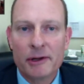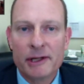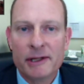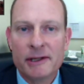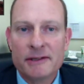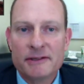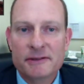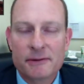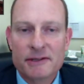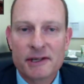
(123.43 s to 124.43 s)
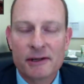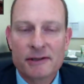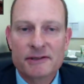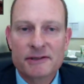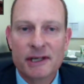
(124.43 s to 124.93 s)
these
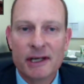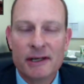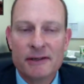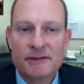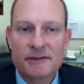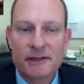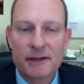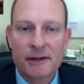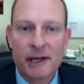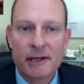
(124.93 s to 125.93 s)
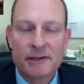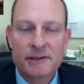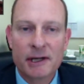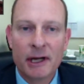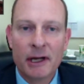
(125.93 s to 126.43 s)
results is
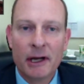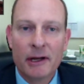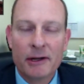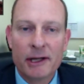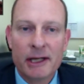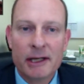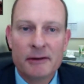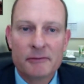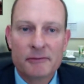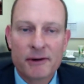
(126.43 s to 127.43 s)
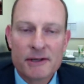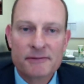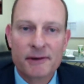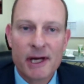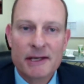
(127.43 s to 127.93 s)
that the
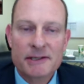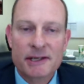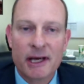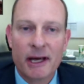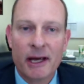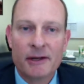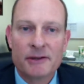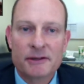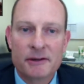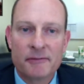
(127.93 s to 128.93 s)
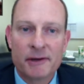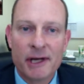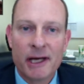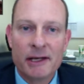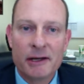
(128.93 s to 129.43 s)
phosphate and the
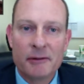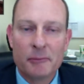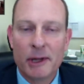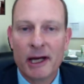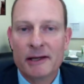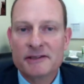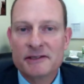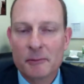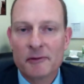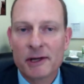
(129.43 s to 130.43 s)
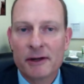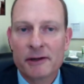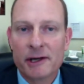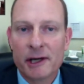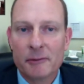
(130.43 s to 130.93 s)
vanadium and some of the
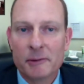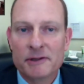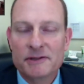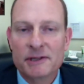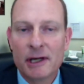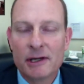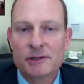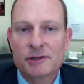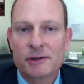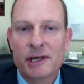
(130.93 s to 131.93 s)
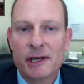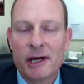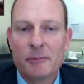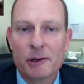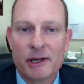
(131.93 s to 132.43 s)
other elements should
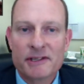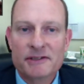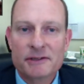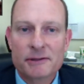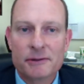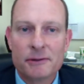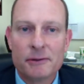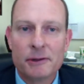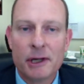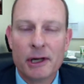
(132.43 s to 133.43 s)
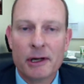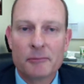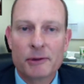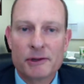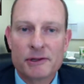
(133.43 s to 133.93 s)
enable us to
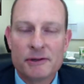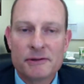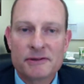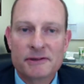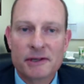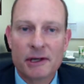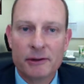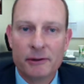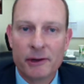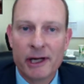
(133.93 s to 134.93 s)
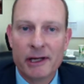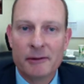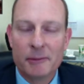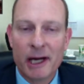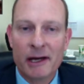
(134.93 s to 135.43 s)
produce
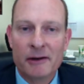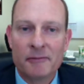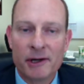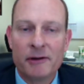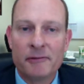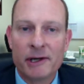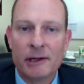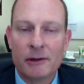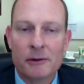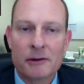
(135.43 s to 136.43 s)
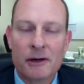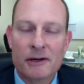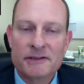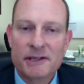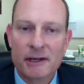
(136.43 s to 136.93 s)
uranium at a very, very low
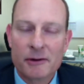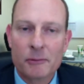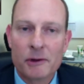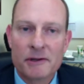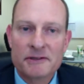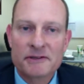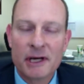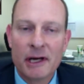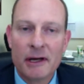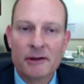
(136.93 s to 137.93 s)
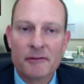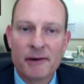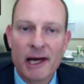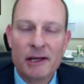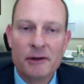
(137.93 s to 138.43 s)
cost. In other words, the
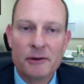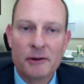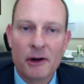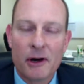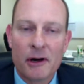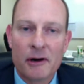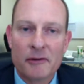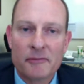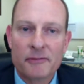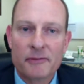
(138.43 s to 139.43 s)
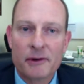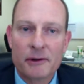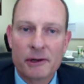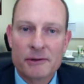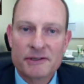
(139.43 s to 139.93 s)
value of
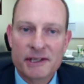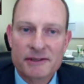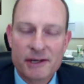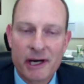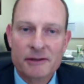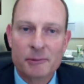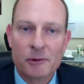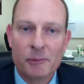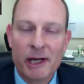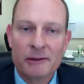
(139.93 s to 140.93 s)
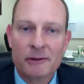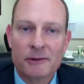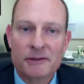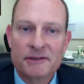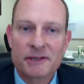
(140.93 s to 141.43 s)
those extractable
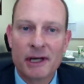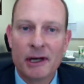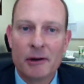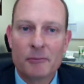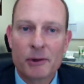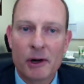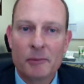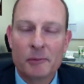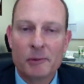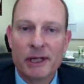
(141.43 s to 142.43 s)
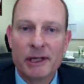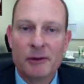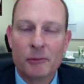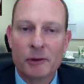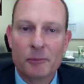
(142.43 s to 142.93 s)
metals
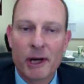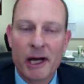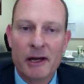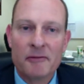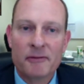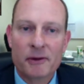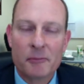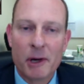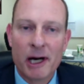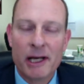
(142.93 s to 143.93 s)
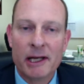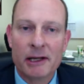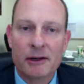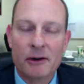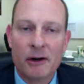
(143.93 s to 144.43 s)
probably will pay for the mining